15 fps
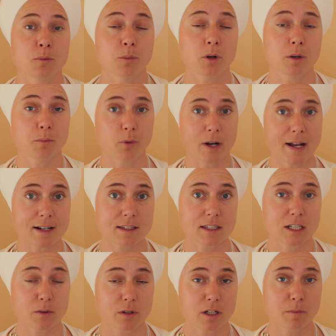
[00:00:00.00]
put Bragg's
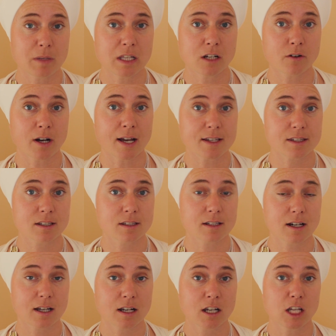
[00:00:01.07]
liquid amino acids
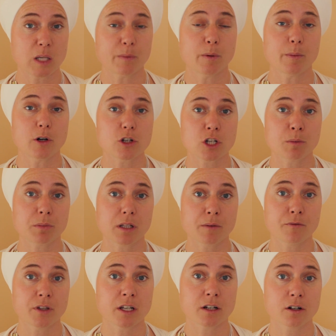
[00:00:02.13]
on it, umeboshi
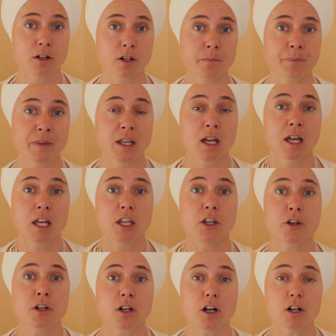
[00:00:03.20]
plum vinegar.
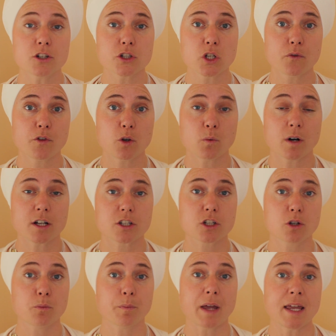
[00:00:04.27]
You can also, if you want
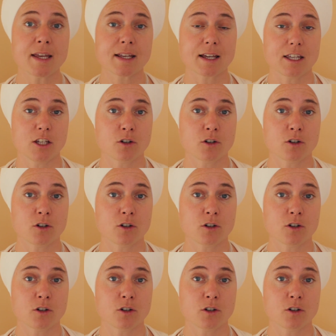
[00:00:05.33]
to, bake it. You